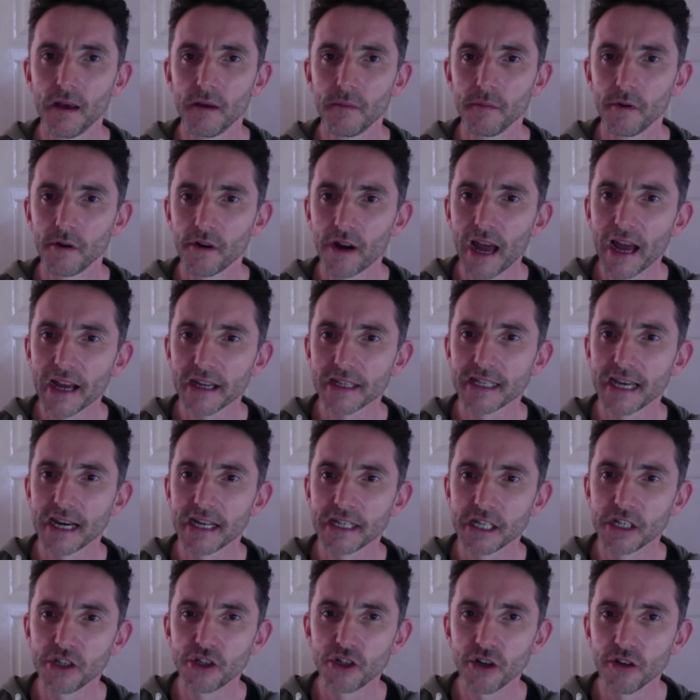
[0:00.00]
Barak's
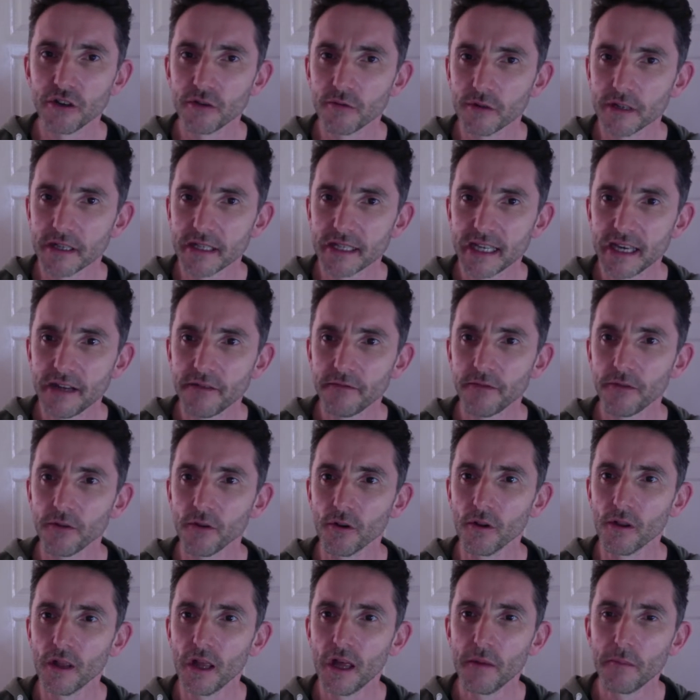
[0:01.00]
attitude was
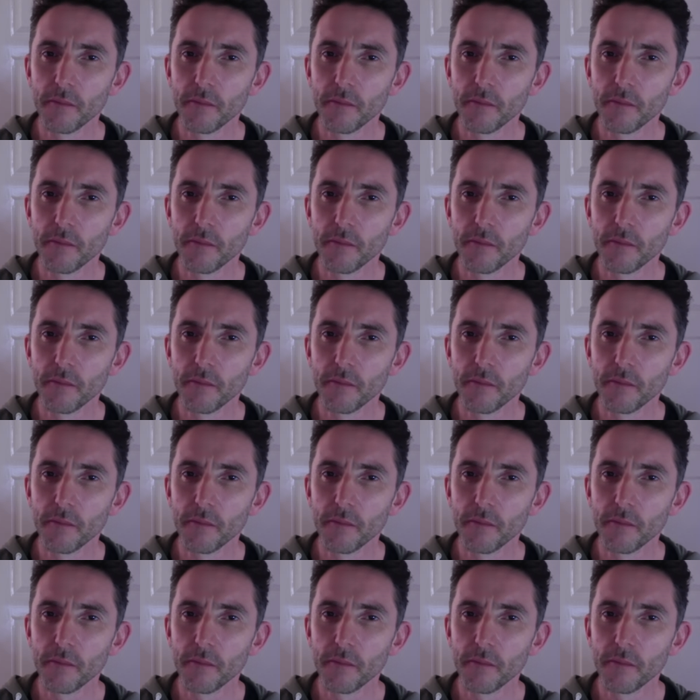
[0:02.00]
sinful,